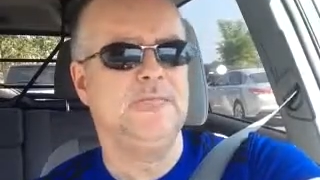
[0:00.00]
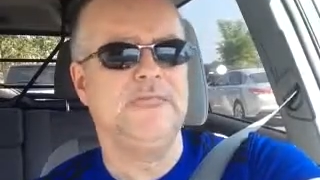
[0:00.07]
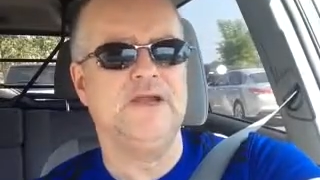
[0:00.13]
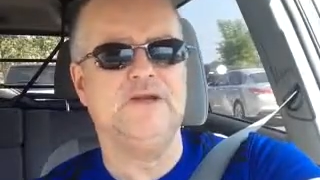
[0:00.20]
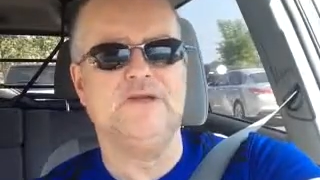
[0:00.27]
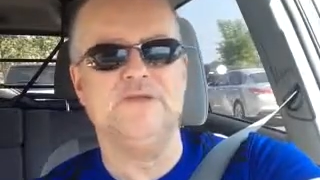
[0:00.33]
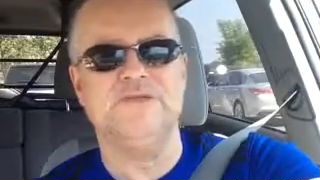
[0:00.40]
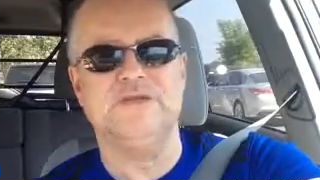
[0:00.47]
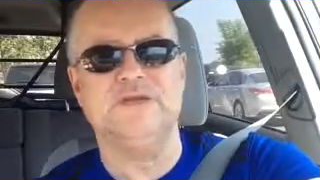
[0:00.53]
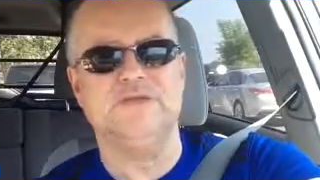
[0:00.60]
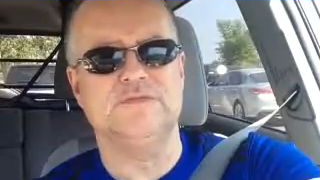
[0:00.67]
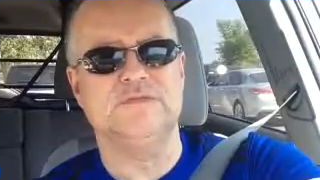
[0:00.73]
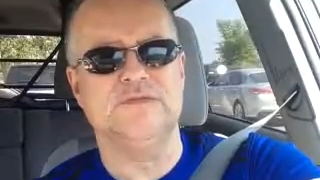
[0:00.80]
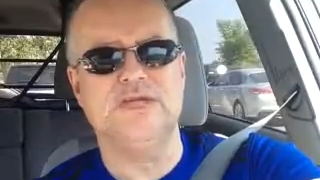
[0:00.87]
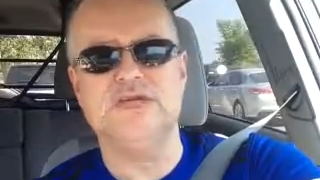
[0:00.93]
if
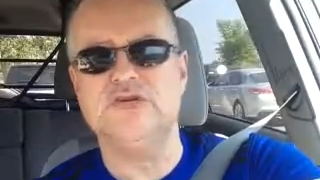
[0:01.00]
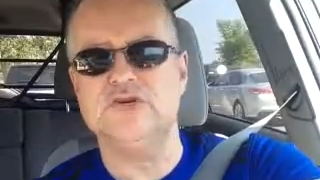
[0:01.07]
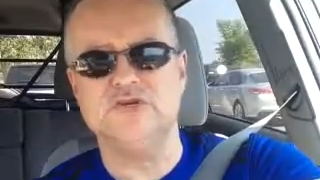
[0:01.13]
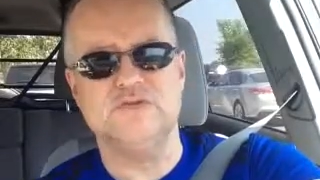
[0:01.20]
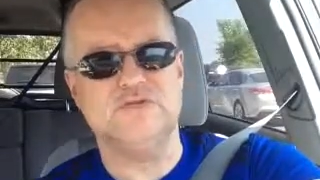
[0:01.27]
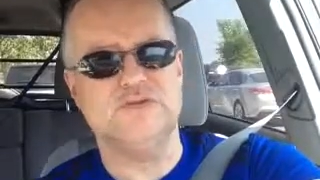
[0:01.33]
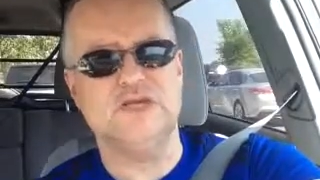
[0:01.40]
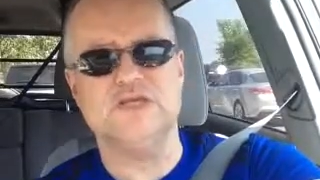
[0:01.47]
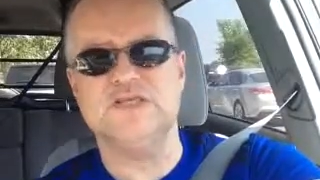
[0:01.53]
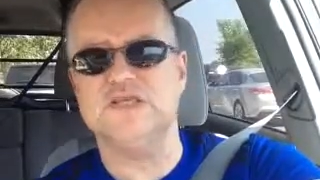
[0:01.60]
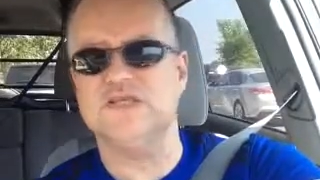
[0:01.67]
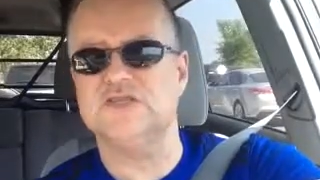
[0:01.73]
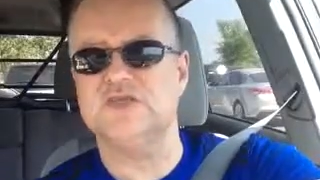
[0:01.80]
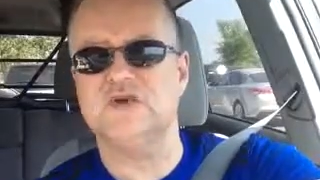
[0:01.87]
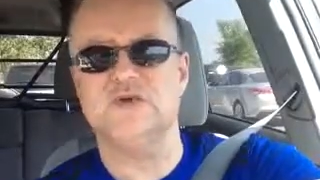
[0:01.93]
he couldn't fix it,
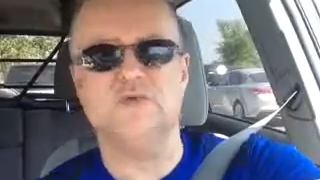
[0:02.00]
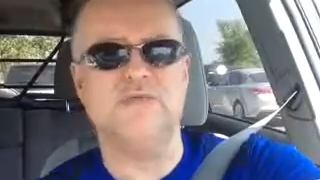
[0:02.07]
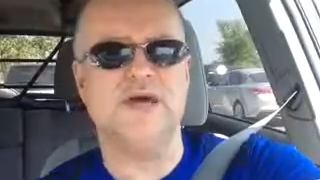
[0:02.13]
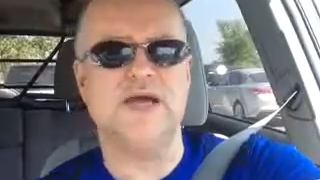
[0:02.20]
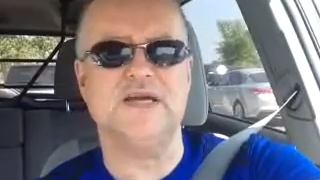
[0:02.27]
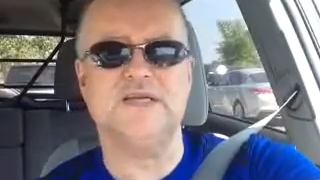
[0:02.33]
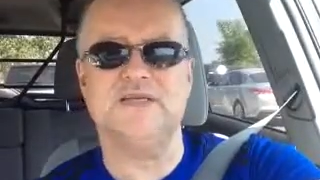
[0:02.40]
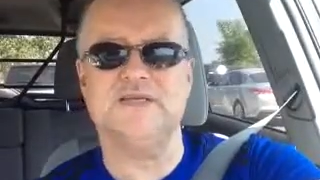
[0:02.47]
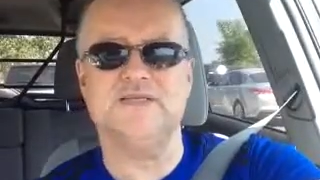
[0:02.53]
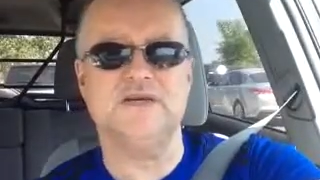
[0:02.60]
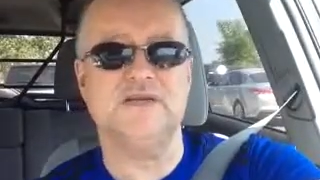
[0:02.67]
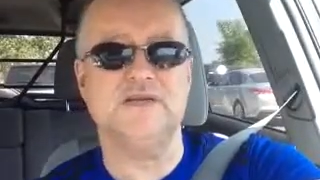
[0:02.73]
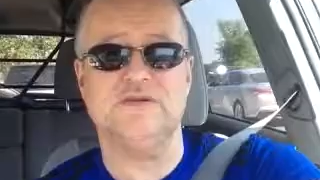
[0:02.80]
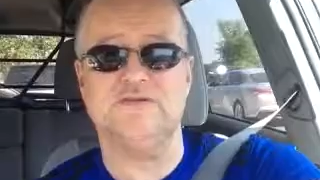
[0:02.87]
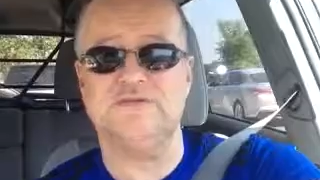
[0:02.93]
and it's going back, and it's
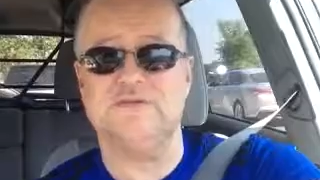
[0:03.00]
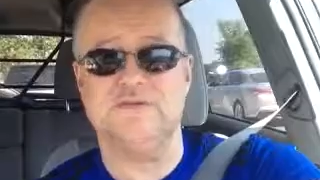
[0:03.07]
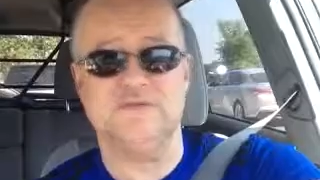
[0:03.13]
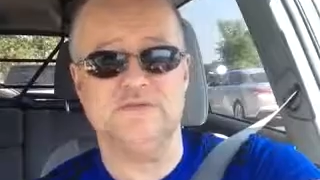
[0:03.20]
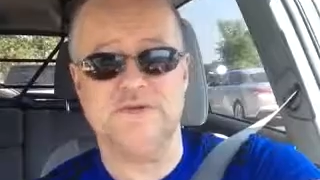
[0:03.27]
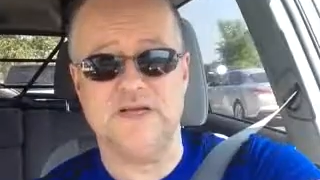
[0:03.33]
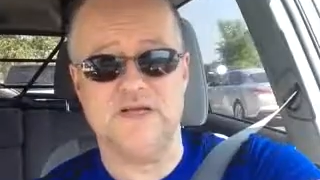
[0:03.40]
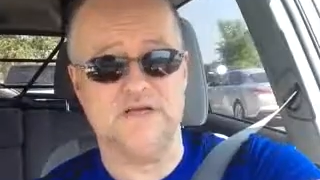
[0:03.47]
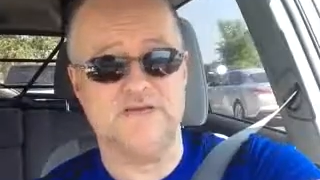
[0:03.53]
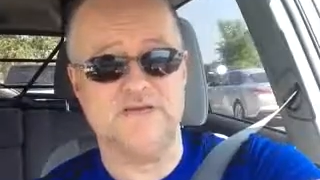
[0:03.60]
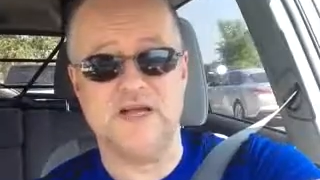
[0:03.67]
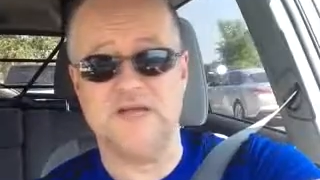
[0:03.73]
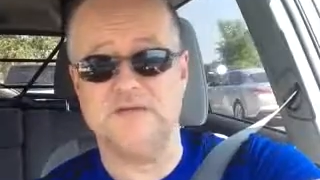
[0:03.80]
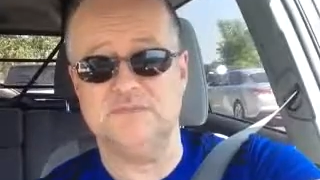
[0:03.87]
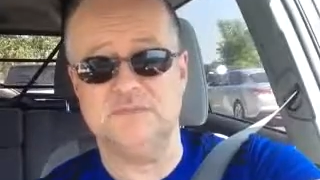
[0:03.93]
not it's the
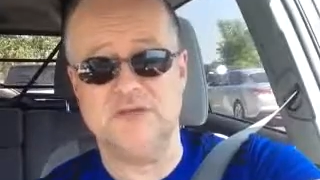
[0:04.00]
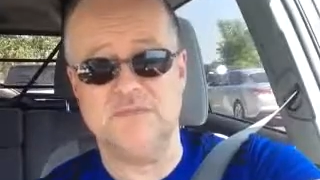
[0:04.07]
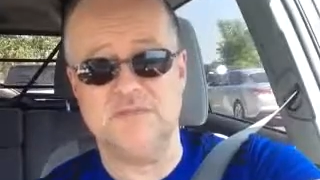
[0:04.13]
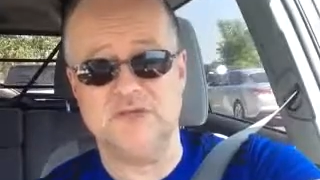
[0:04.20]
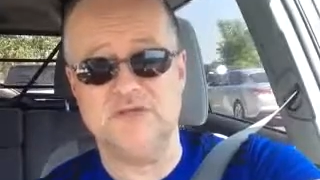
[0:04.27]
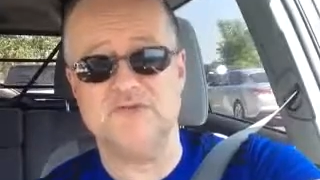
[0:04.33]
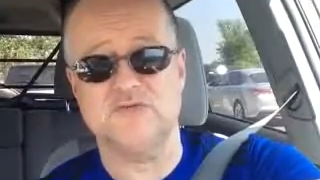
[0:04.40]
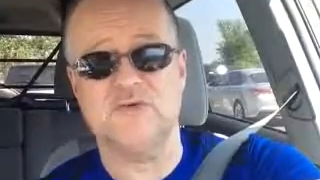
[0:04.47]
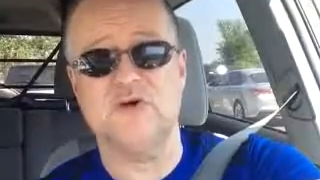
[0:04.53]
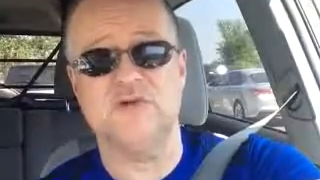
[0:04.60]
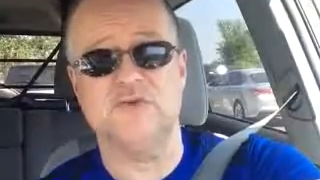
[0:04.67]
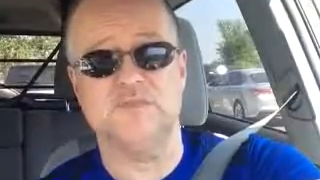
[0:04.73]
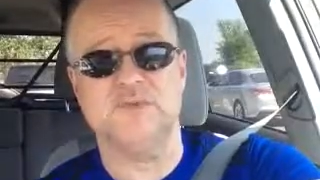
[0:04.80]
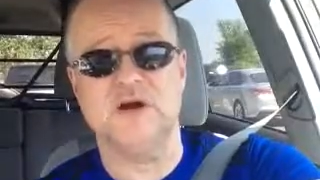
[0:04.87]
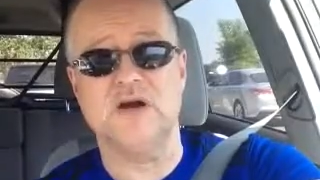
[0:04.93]
fact that maybe things are
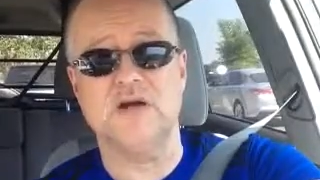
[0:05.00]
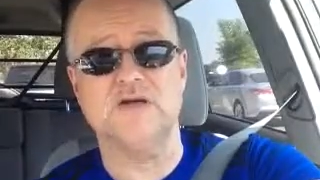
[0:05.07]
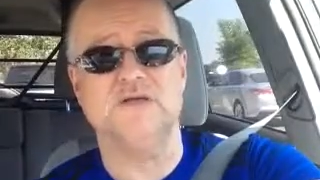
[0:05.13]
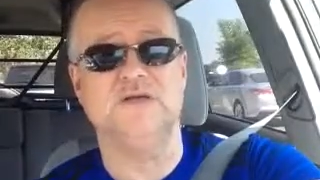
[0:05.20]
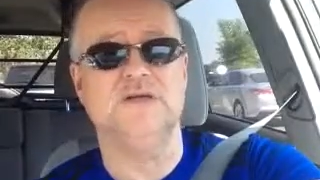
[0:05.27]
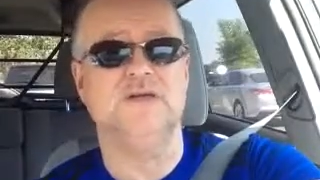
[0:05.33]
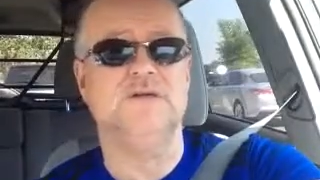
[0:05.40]
falling apart.